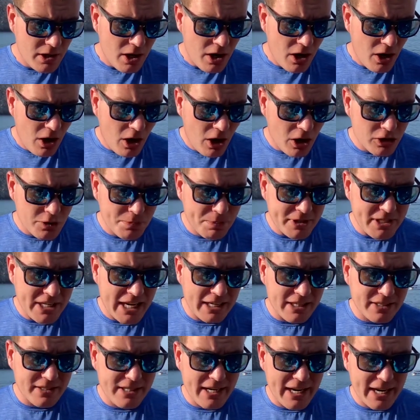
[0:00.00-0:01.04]

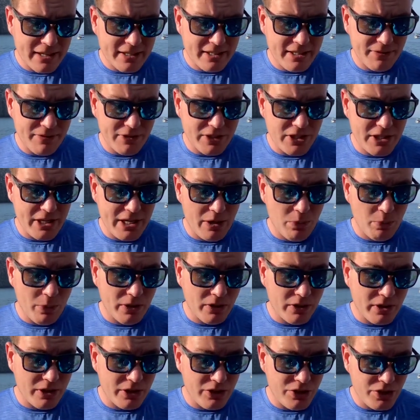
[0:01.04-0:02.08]
hospitality activity will
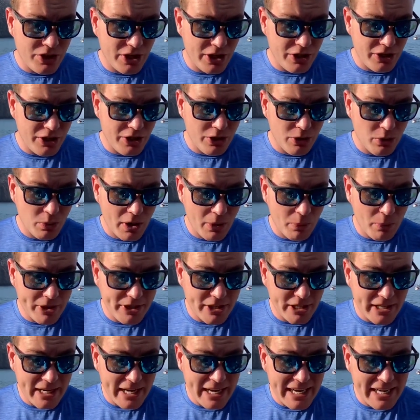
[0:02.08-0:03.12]
continue with
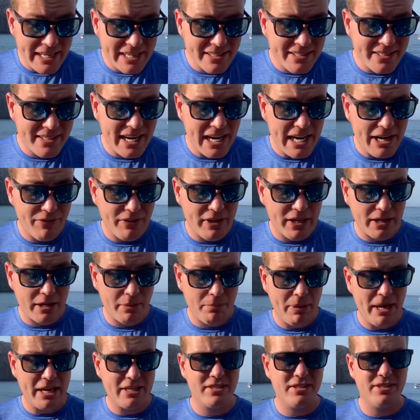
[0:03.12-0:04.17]
an interior
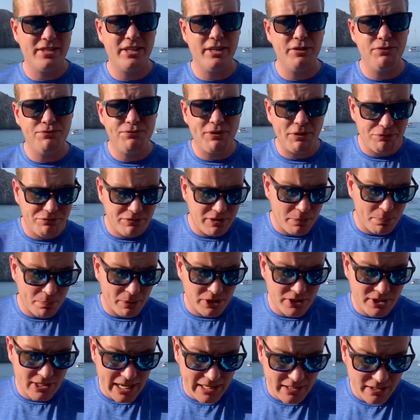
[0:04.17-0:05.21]
capacity of
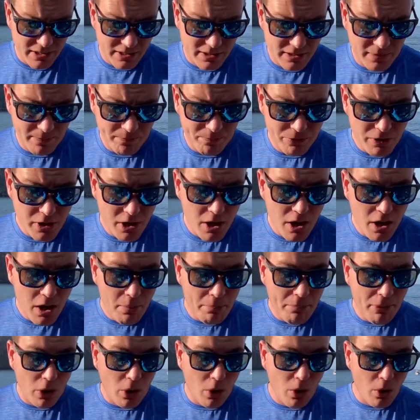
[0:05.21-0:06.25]
50%,
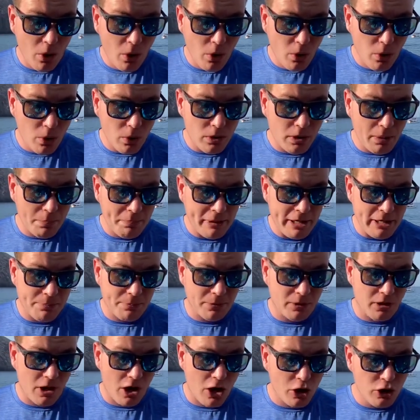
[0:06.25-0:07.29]
but all
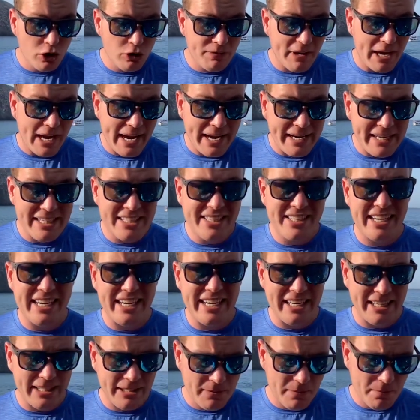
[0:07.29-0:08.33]
people over
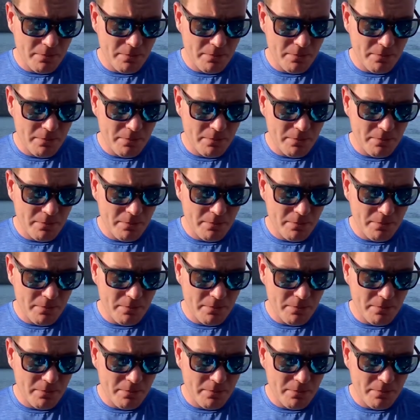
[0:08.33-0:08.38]
18